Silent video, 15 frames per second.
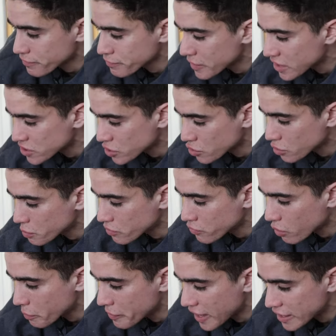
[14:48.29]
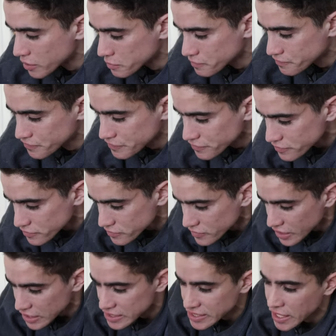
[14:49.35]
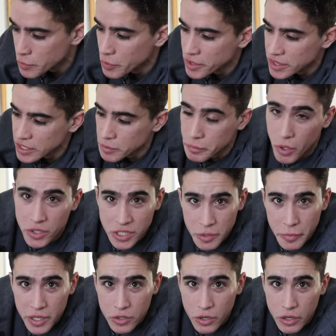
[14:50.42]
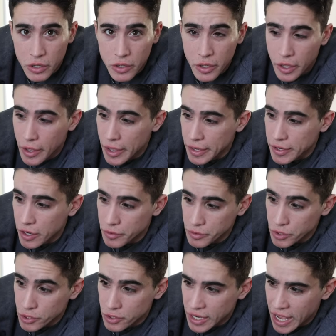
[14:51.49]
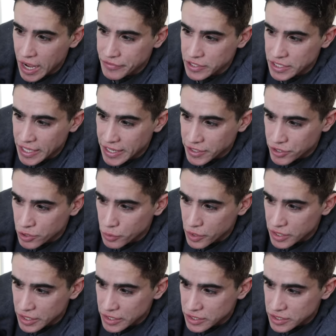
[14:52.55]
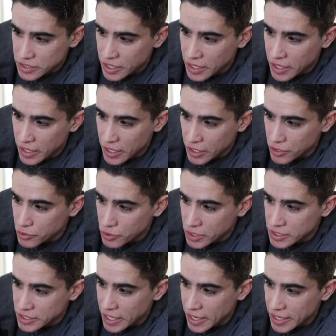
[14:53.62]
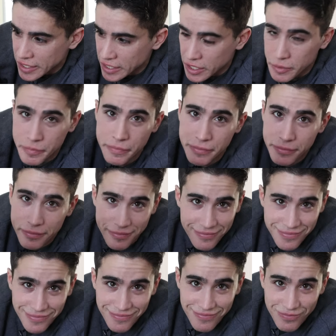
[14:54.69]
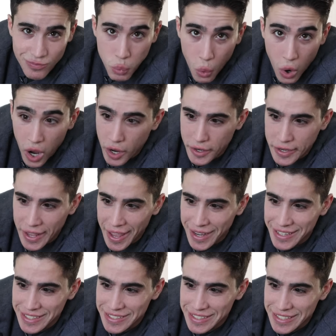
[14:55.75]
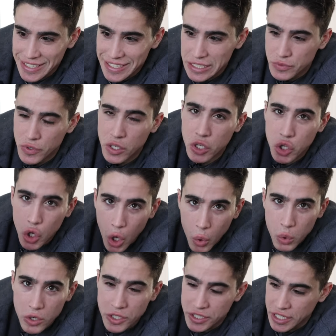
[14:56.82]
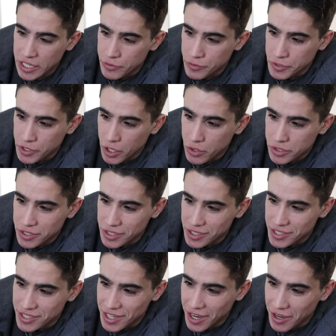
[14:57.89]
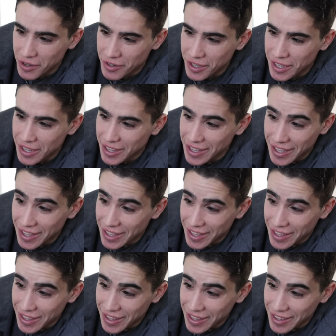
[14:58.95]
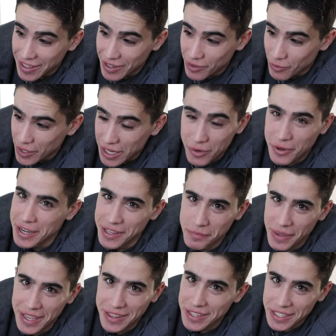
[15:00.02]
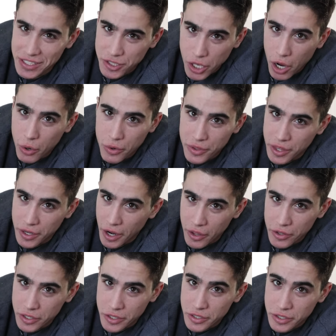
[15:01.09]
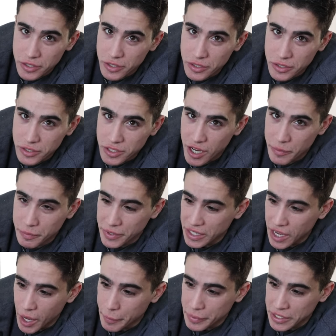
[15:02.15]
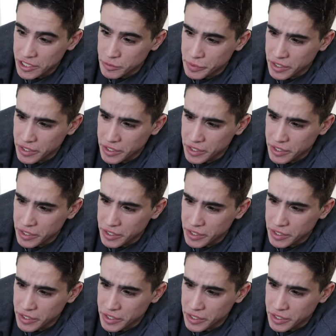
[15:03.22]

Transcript: minuscule before bed same with the multi-mineral you know you don't have to take two of these you can take one and it's an even lower safer dosage so we already made these lower than other supplement companies